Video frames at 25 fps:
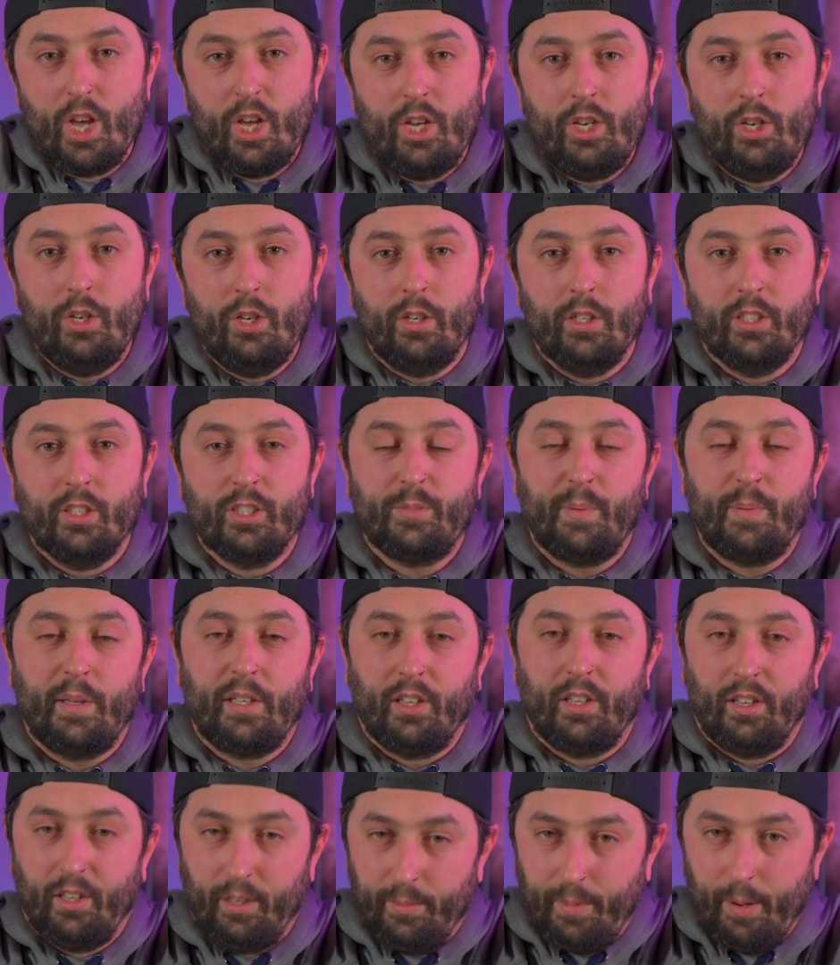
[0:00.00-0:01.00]
you can spend
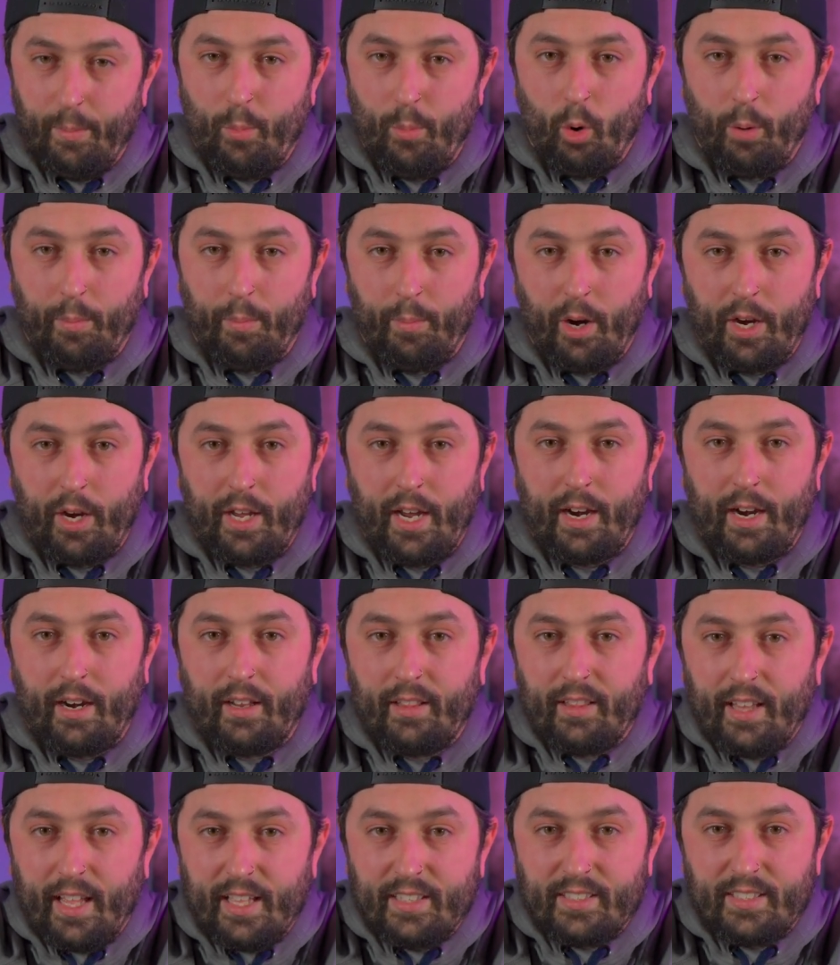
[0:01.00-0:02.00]
a little bit more money on a
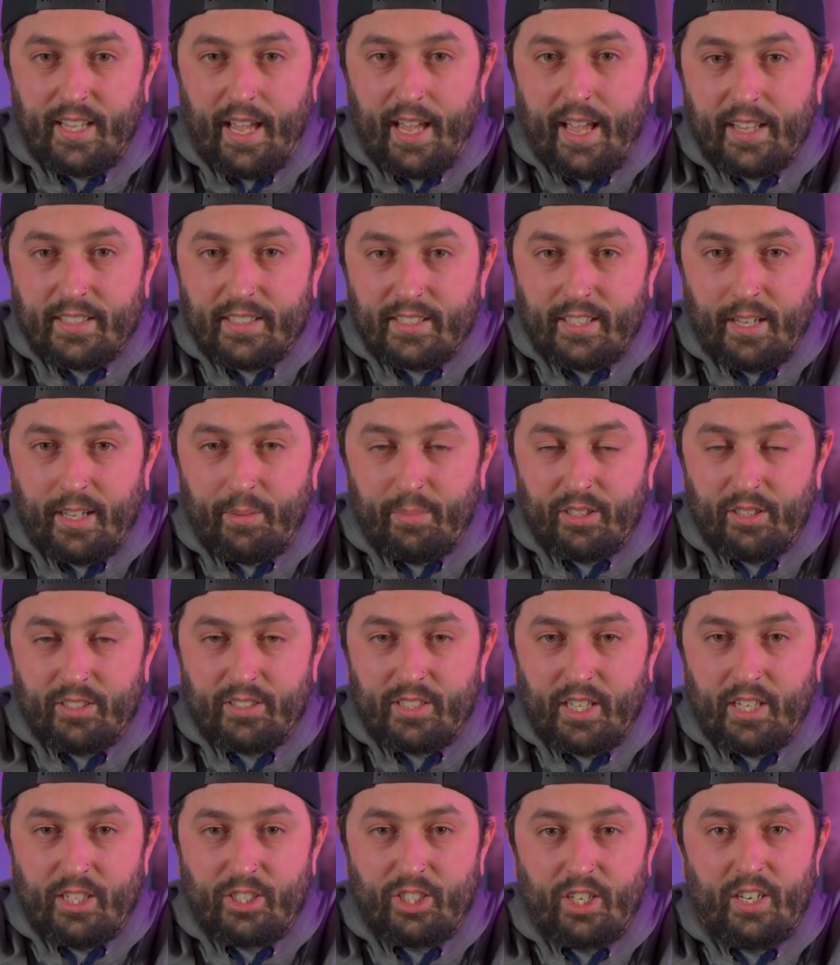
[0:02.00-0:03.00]
lens that has
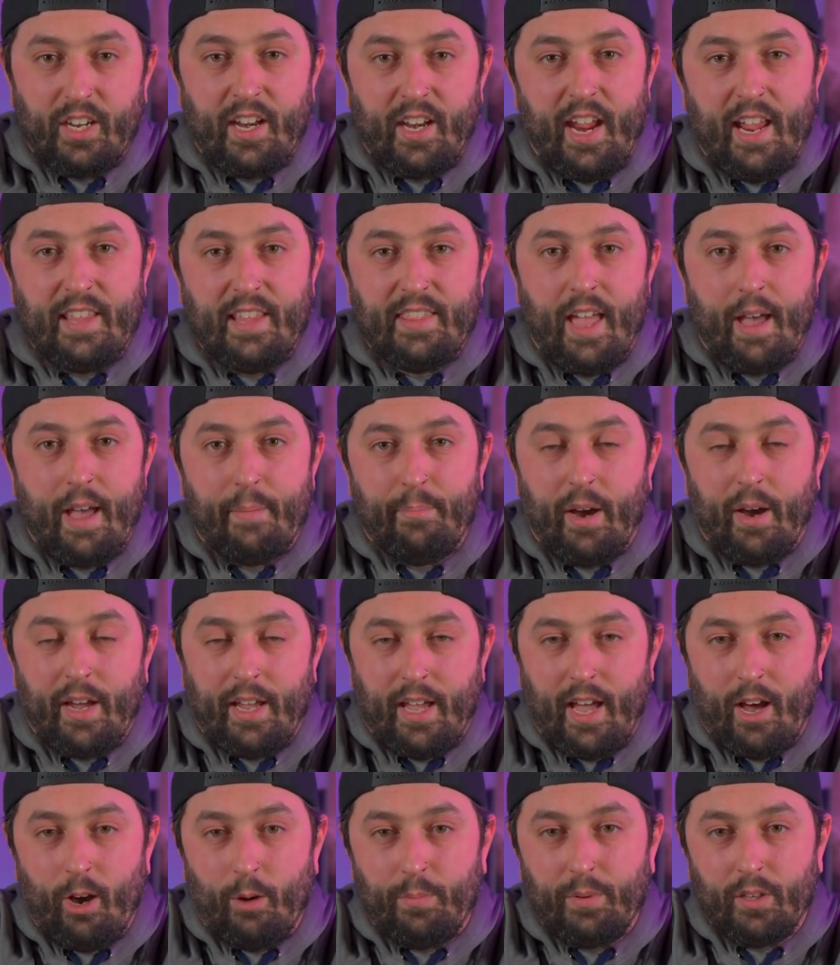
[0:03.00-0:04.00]
stabilization, and that might
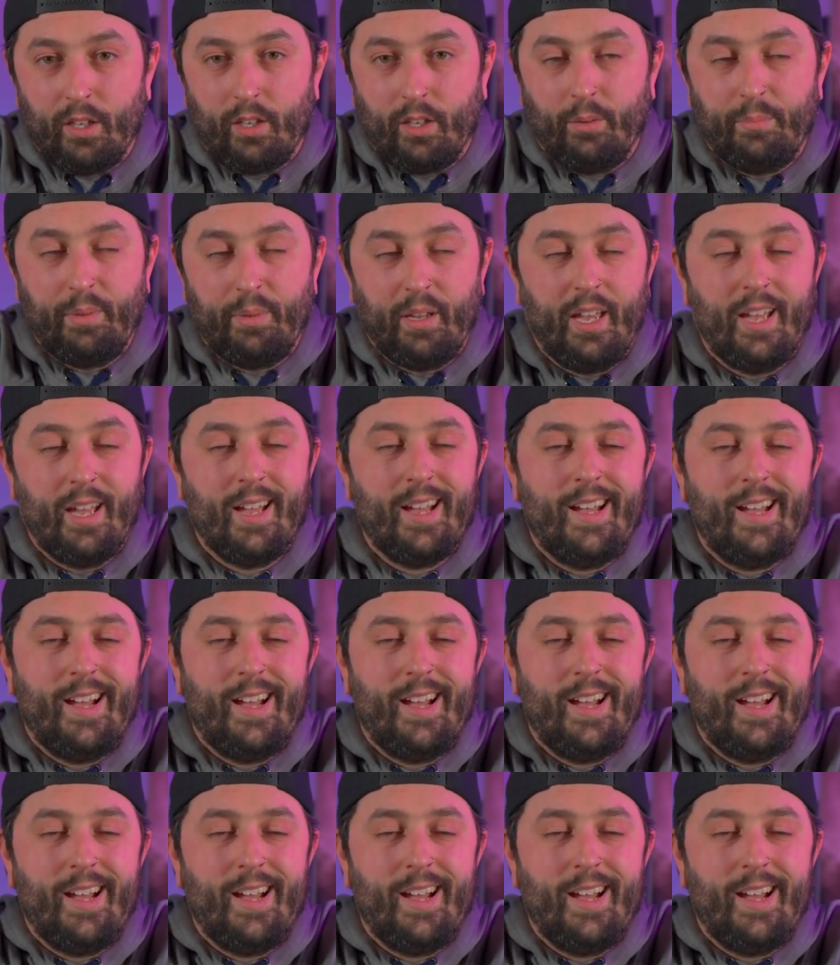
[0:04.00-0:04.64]
help a little bit.